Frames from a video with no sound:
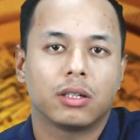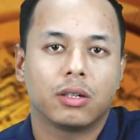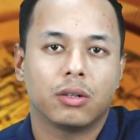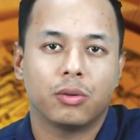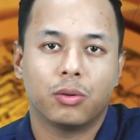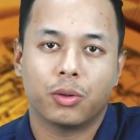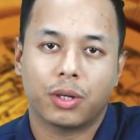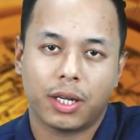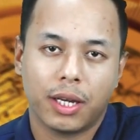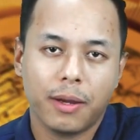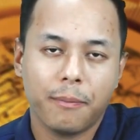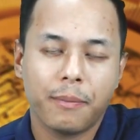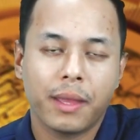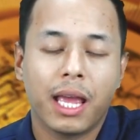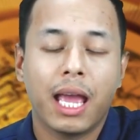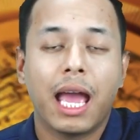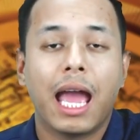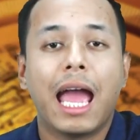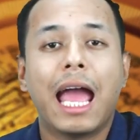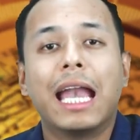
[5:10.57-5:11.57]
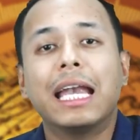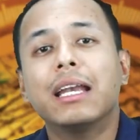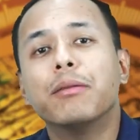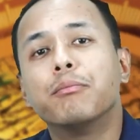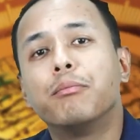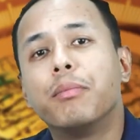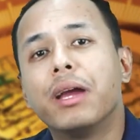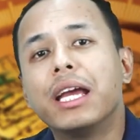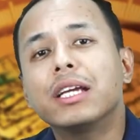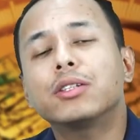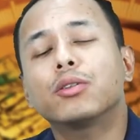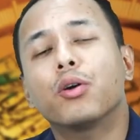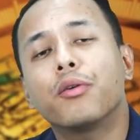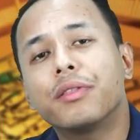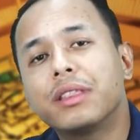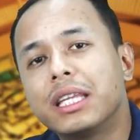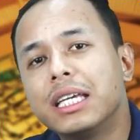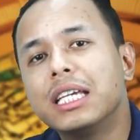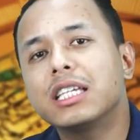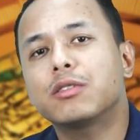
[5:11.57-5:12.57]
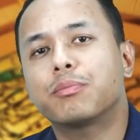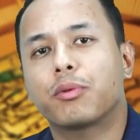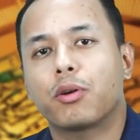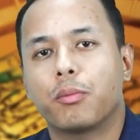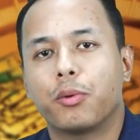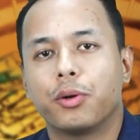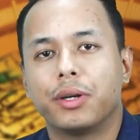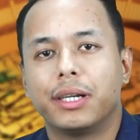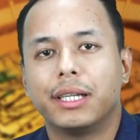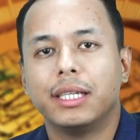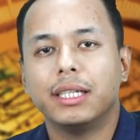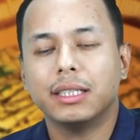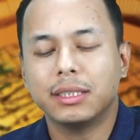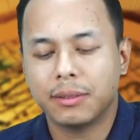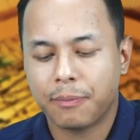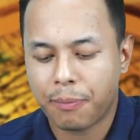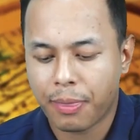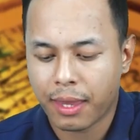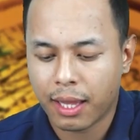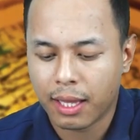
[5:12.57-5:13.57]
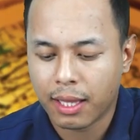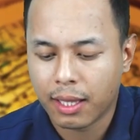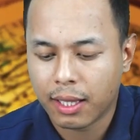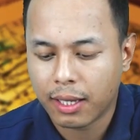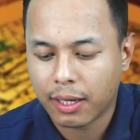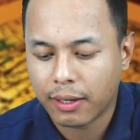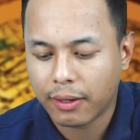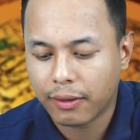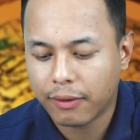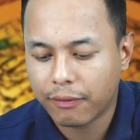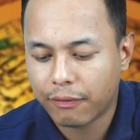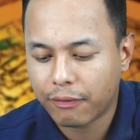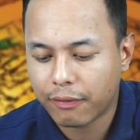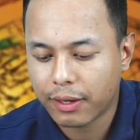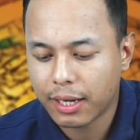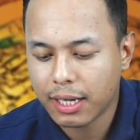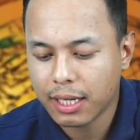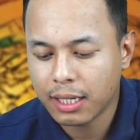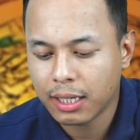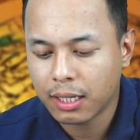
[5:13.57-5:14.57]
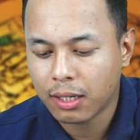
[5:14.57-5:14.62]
Okay, and based on these properties, different